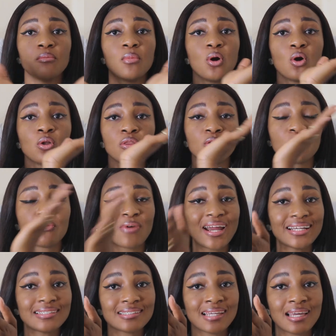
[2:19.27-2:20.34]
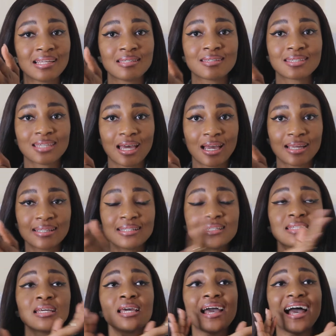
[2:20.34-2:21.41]
on the right hand
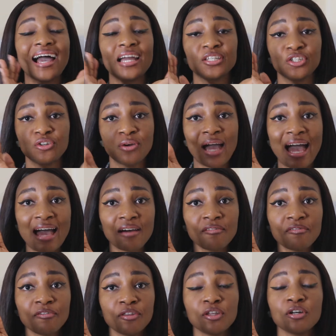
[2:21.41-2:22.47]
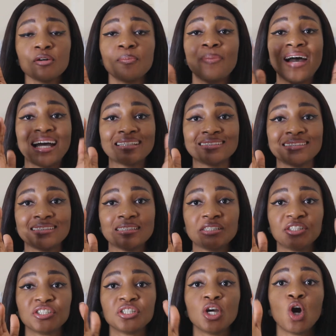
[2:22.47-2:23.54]
side, and you have the
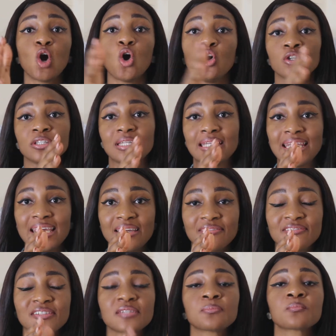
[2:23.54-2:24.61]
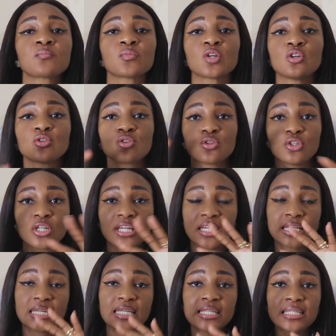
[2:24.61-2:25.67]
passage on the left, so you
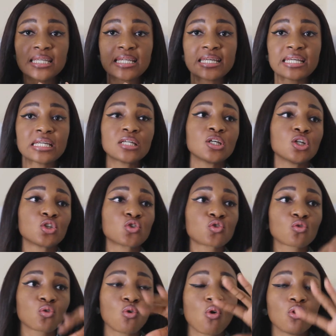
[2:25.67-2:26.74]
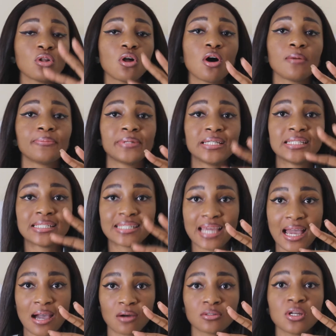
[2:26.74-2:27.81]
can easily scroll up and
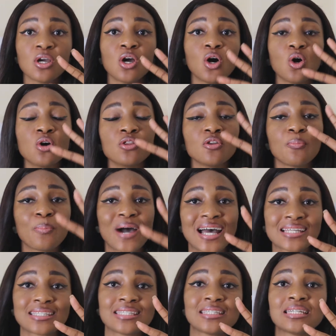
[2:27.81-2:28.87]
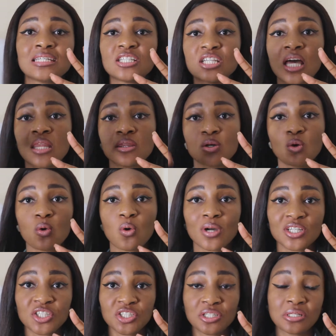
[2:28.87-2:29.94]
down on the passage and the
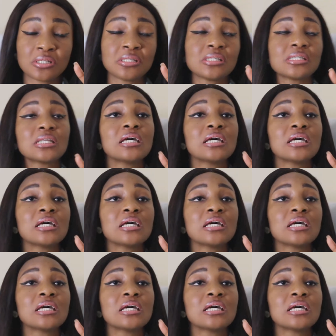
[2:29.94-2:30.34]
questions